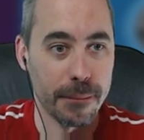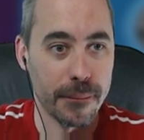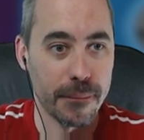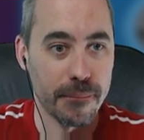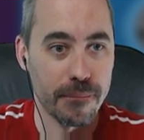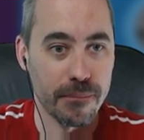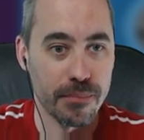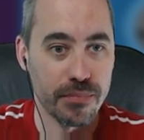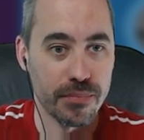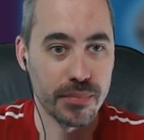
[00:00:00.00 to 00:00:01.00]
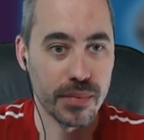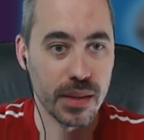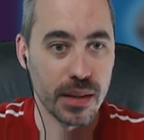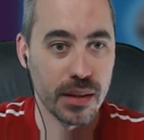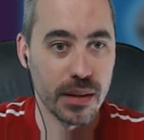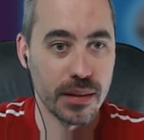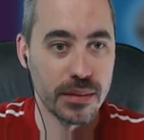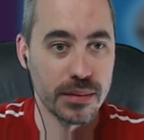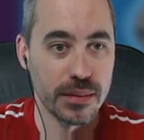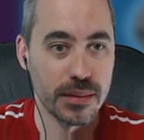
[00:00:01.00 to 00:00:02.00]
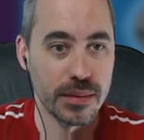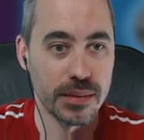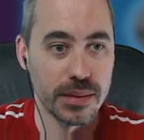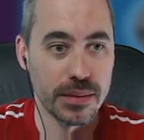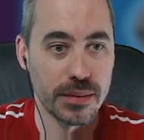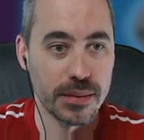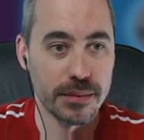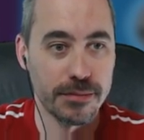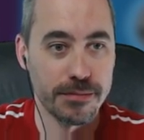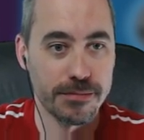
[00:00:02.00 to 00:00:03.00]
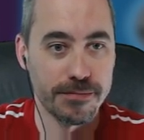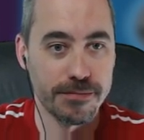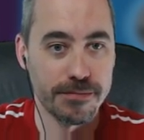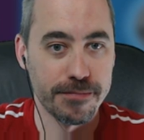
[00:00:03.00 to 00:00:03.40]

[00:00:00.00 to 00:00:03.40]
[no speech]